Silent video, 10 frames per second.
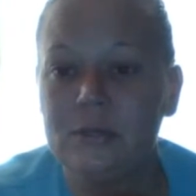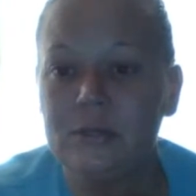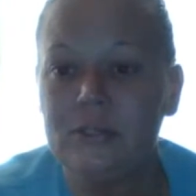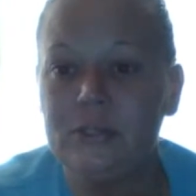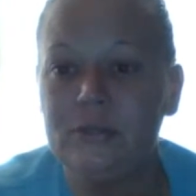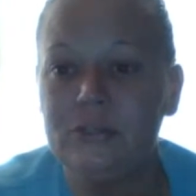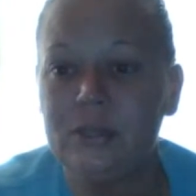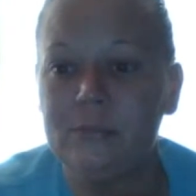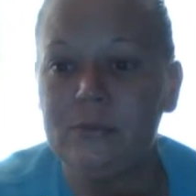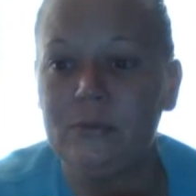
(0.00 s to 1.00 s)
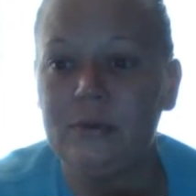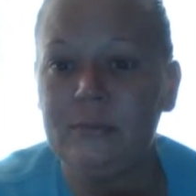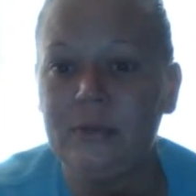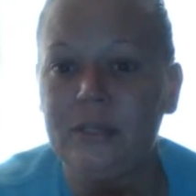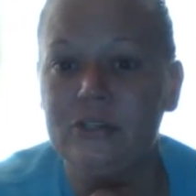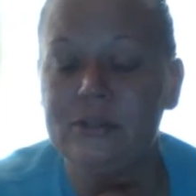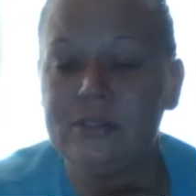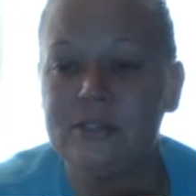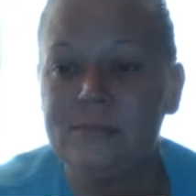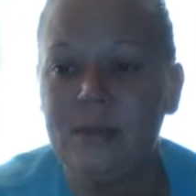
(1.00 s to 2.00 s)
Could you use shampoo on him like
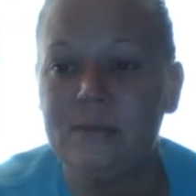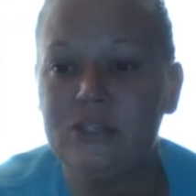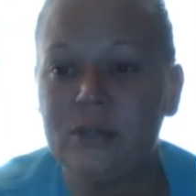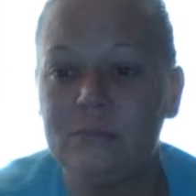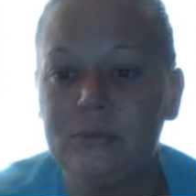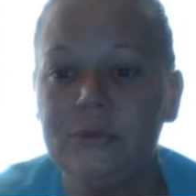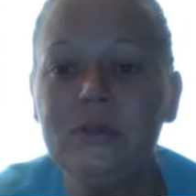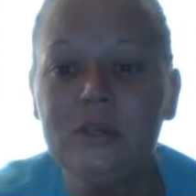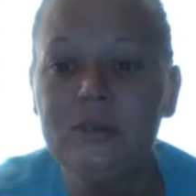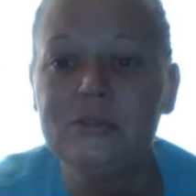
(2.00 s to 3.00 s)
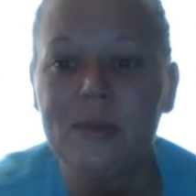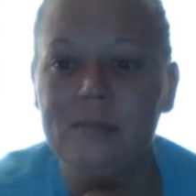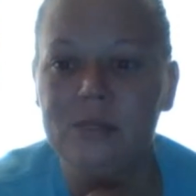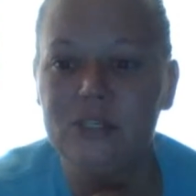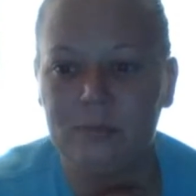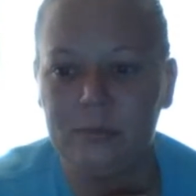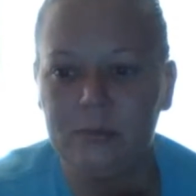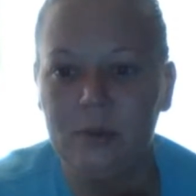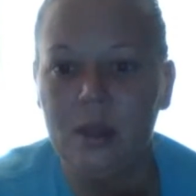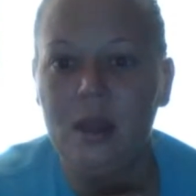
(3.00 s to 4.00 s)
Johnson's baby shampoo? You can use baby
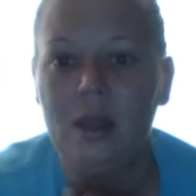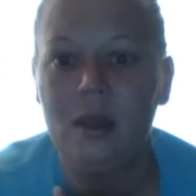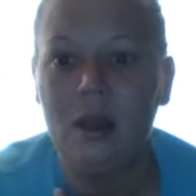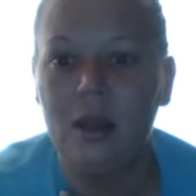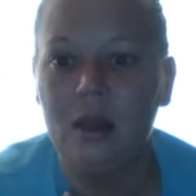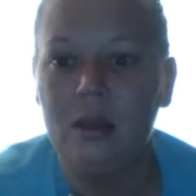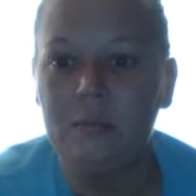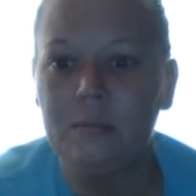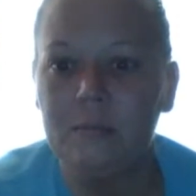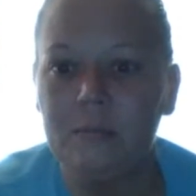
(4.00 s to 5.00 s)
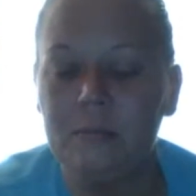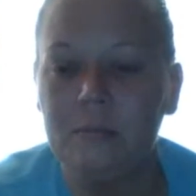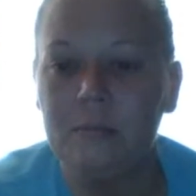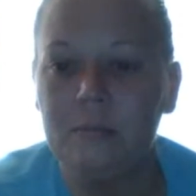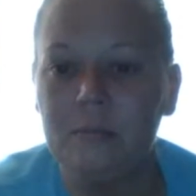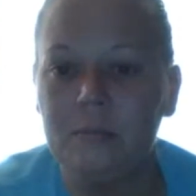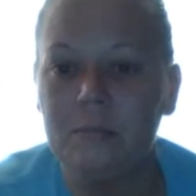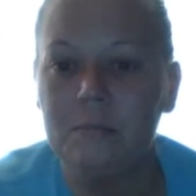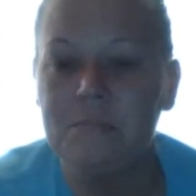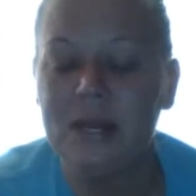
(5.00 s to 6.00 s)
shampoo.
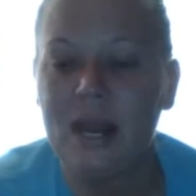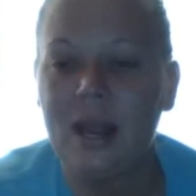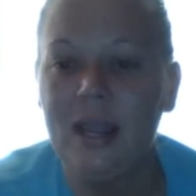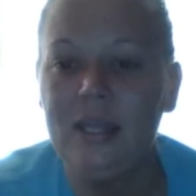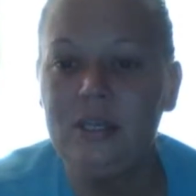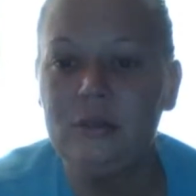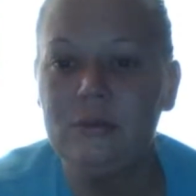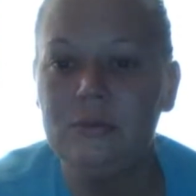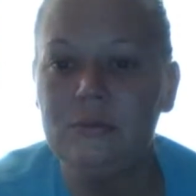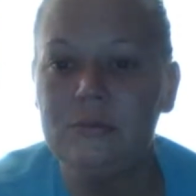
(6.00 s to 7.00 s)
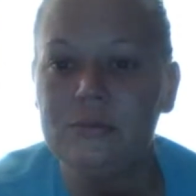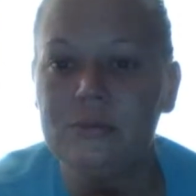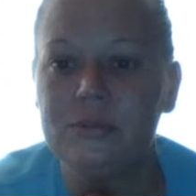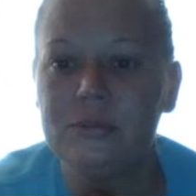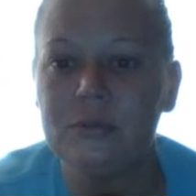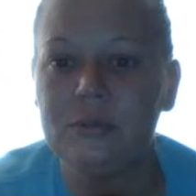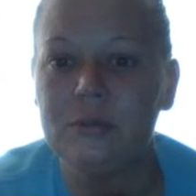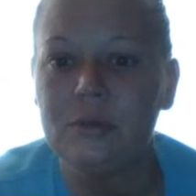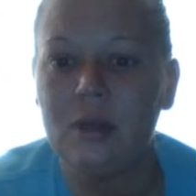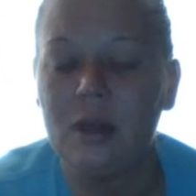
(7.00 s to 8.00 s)
But I use
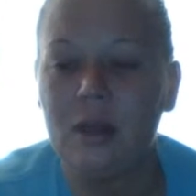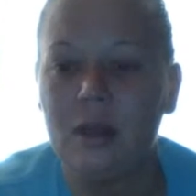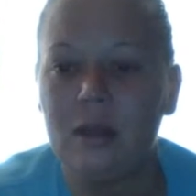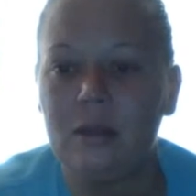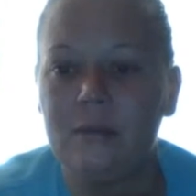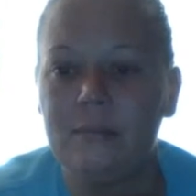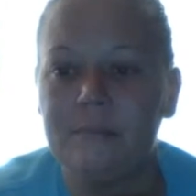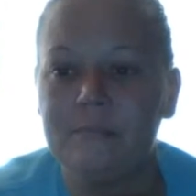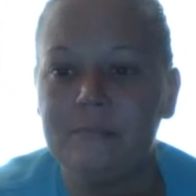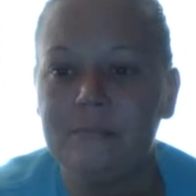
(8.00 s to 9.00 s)
no,